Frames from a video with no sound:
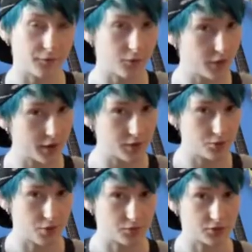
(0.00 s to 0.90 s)
Before I
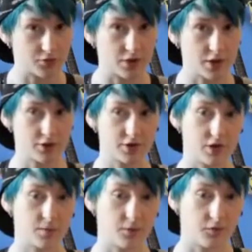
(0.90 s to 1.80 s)
knew I was
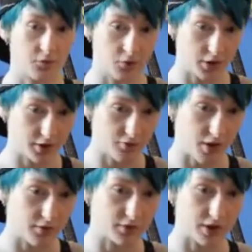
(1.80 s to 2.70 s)
trans and before I knew
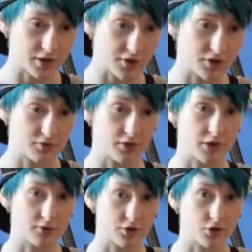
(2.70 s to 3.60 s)
I was asexual,
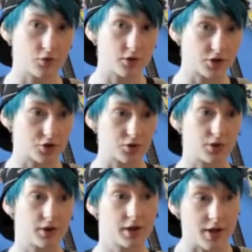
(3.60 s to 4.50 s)
I was always
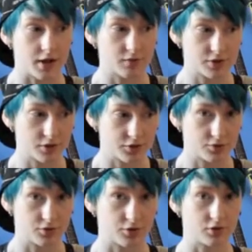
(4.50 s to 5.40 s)
sure that I was
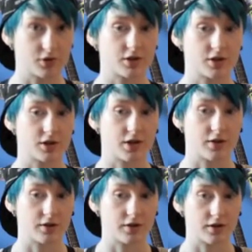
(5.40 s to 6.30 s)
into girls,
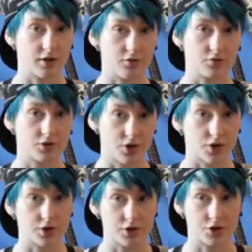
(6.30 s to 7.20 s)
and that was
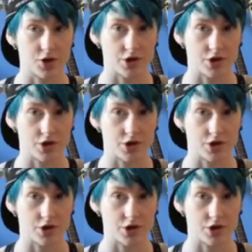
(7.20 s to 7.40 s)
not gonna